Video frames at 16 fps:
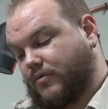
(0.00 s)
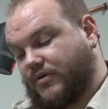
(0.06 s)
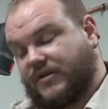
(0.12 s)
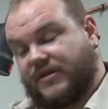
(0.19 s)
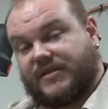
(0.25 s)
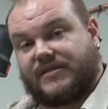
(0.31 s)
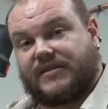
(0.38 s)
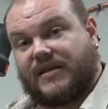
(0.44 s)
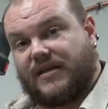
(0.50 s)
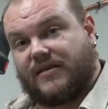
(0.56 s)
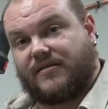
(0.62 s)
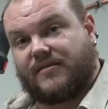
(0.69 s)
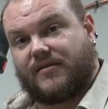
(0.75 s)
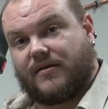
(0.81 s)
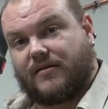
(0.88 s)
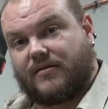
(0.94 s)
with these
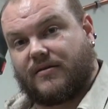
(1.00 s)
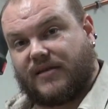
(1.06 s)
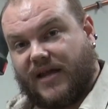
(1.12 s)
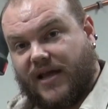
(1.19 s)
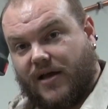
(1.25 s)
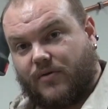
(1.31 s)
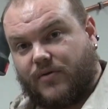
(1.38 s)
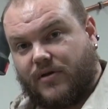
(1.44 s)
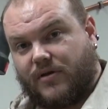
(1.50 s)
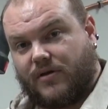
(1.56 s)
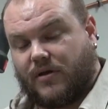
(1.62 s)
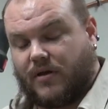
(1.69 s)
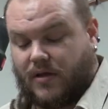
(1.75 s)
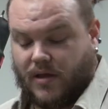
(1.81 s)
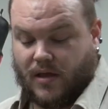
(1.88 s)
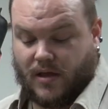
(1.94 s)
teeth down,
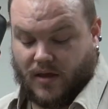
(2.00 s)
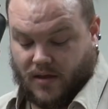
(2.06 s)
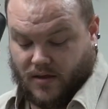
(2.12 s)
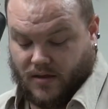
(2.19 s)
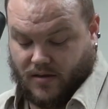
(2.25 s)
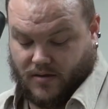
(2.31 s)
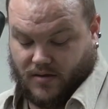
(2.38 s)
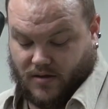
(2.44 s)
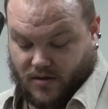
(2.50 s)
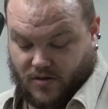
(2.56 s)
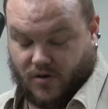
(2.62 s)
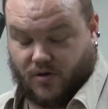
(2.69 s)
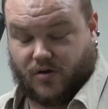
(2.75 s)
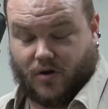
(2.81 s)
your